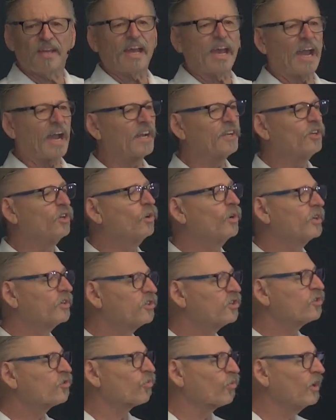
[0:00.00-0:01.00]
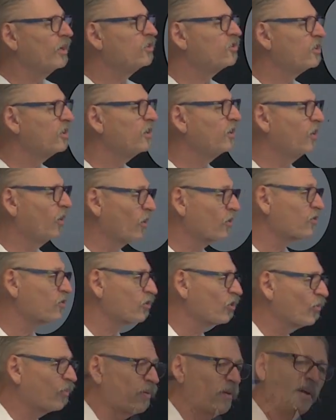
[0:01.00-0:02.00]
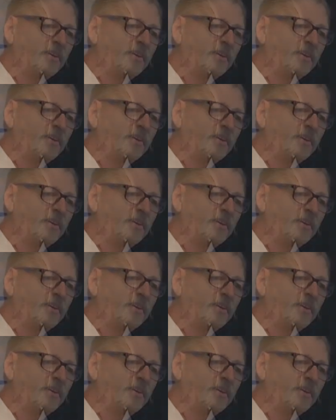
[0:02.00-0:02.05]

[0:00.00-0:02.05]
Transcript: and you can just reach into your surplus